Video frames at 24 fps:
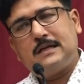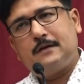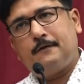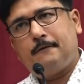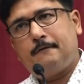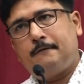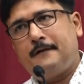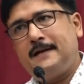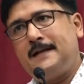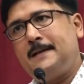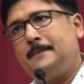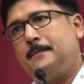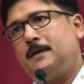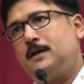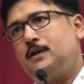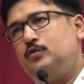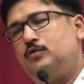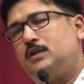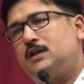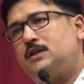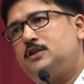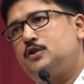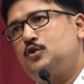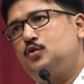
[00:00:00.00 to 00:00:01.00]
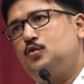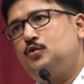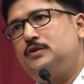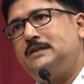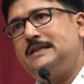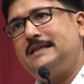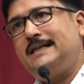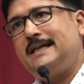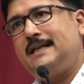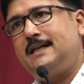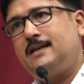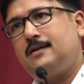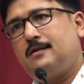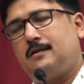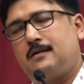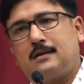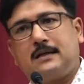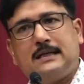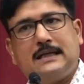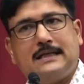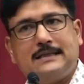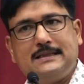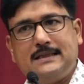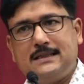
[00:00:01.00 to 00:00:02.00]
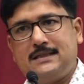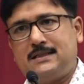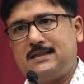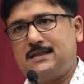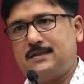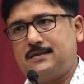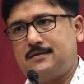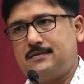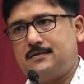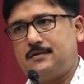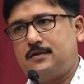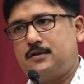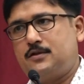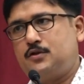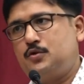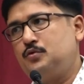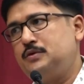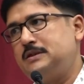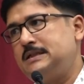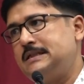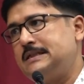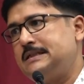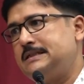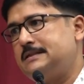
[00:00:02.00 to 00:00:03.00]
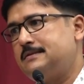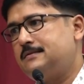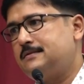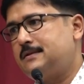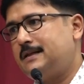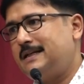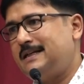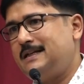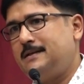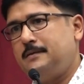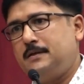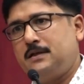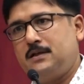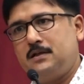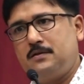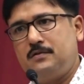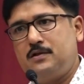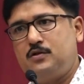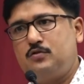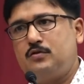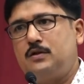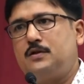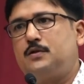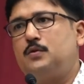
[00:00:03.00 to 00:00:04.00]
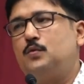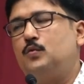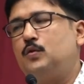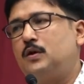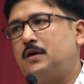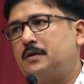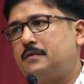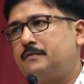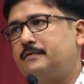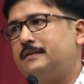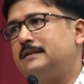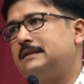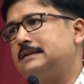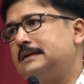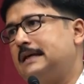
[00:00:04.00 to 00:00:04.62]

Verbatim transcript: whenever you are choosing any organization or choosing any individual to work with,